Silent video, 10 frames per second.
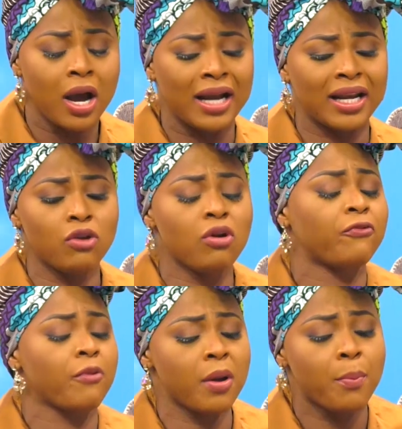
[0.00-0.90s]
and now you are
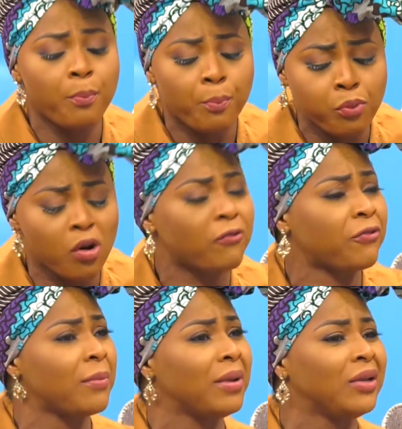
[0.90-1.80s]
from a poor
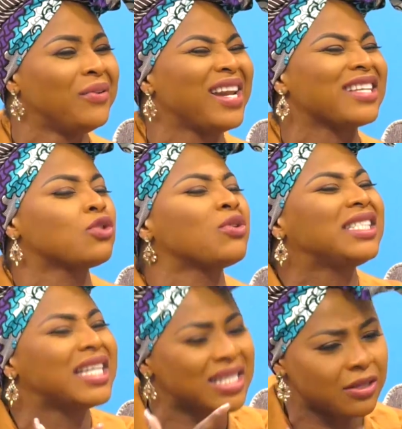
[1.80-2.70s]
family, it does not
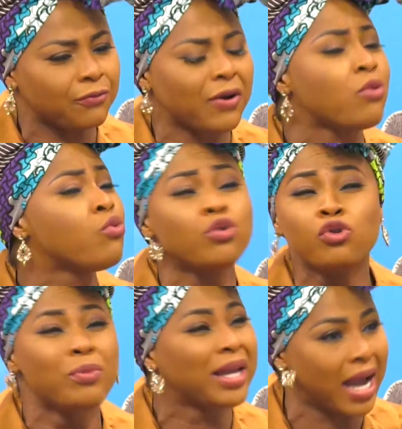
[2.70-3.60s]
justify who
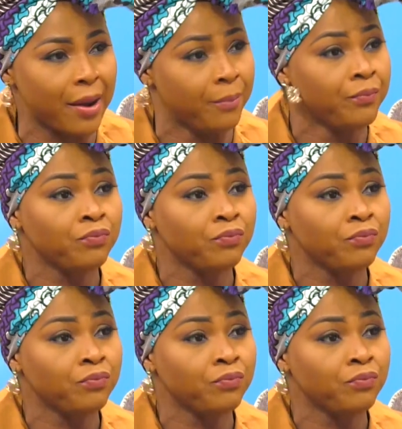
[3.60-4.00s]
you become.